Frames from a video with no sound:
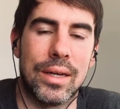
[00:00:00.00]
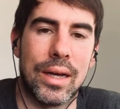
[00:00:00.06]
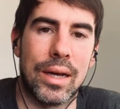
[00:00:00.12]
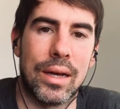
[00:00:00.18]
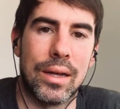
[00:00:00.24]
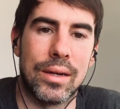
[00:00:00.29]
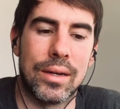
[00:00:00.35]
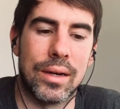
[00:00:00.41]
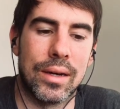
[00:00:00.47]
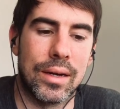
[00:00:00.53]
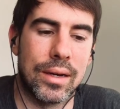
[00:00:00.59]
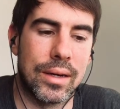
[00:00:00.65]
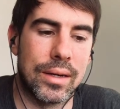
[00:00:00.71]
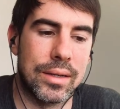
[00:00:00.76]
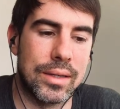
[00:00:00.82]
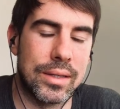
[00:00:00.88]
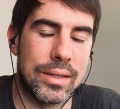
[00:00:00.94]
And uh,
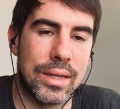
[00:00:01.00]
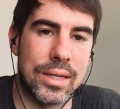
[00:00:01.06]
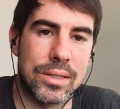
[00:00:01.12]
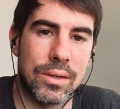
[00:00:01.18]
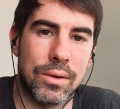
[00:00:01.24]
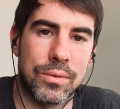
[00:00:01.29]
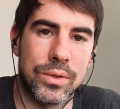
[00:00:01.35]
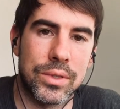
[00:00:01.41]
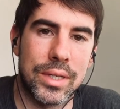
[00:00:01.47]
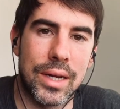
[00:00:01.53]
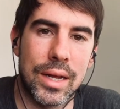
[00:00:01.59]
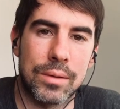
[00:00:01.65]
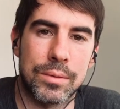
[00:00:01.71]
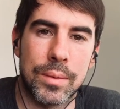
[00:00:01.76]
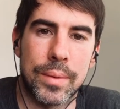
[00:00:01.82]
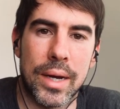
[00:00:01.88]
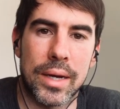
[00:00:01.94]
that's all for today.
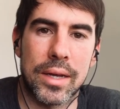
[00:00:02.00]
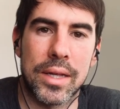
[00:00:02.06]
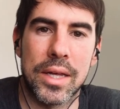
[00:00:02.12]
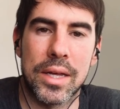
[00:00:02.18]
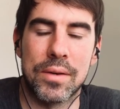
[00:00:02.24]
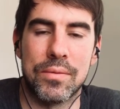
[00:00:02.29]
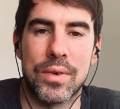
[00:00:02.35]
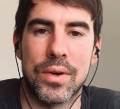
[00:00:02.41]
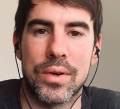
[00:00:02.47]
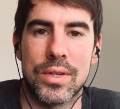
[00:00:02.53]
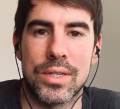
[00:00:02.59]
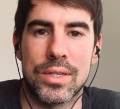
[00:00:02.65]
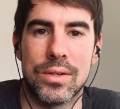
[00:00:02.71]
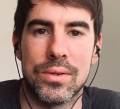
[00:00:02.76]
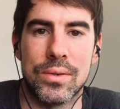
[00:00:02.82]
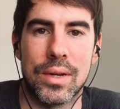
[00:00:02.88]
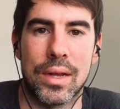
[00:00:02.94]
I'll be back again very
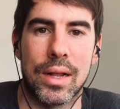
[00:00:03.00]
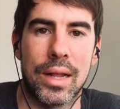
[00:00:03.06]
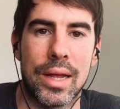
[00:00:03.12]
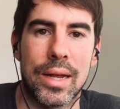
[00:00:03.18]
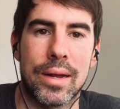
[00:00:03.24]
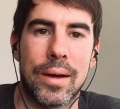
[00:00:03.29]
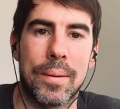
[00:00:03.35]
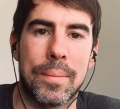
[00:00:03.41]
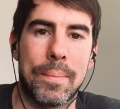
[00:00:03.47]
soon. Later.